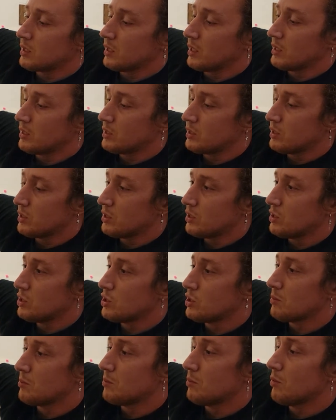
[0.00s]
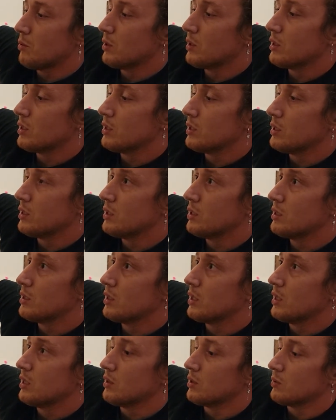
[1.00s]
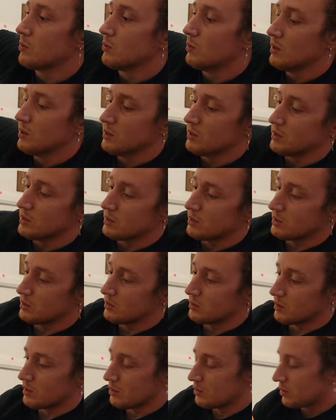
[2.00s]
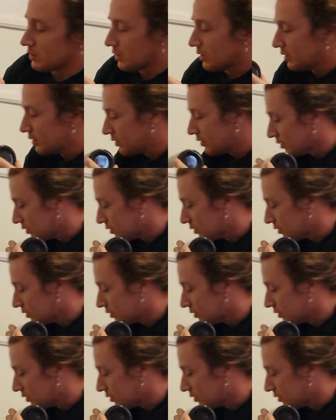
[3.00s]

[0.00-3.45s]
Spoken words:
Cutson, Sheboygan, I don't know what this is or how it got in